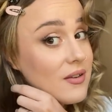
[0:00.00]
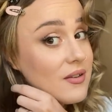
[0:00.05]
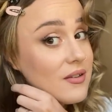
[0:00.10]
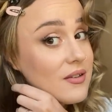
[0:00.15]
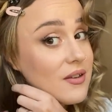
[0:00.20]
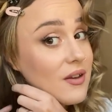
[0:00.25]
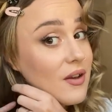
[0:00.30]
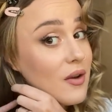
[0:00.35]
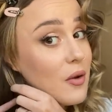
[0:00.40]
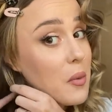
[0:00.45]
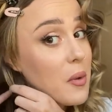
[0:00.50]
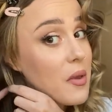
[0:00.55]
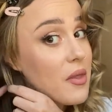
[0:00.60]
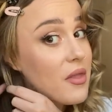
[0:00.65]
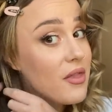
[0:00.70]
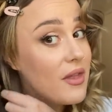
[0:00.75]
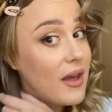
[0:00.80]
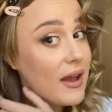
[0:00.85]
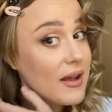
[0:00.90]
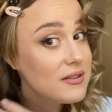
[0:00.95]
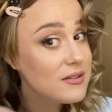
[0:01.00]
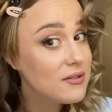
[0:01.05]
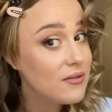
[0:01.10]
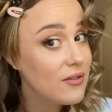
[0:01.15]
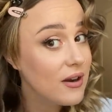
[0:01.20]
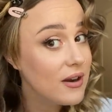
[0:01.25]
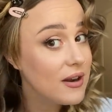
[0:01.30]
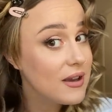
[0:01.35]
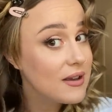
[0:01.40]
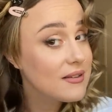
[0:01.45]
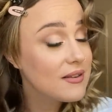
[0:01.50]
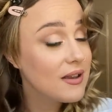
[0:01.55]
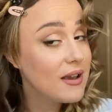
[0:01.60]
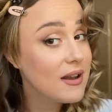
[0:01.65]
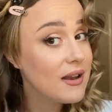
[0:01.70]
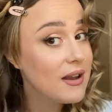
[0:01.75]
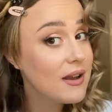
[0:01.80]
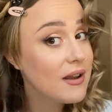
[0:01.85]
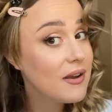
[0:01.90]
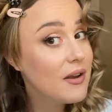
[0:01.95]
So that's very
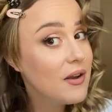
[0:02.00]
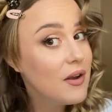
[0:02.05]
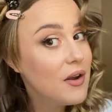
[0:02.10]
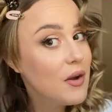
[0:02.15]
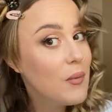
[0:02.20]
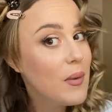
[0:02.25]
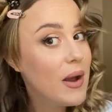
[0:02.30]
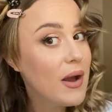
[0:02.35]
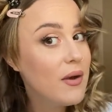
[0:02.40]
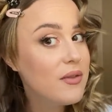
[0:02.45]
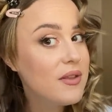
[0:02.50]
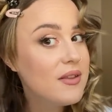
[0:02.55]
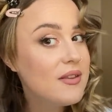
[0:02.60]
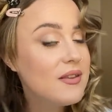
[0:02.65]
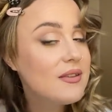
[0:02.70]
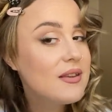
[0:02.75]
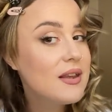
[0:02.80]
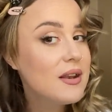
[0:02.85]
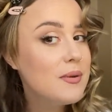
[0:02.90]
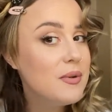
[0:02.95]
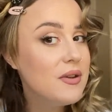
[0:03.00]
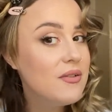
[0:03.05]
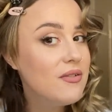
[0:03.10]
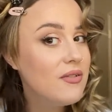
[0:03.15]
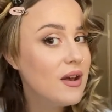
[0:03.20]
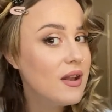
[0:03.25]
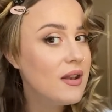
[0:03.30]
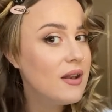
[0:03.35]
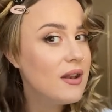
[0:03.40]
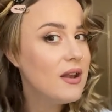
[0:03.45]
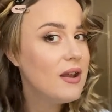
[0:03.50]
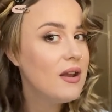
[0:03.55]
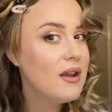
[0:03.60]
exciting. Wow, this is gonna be fun.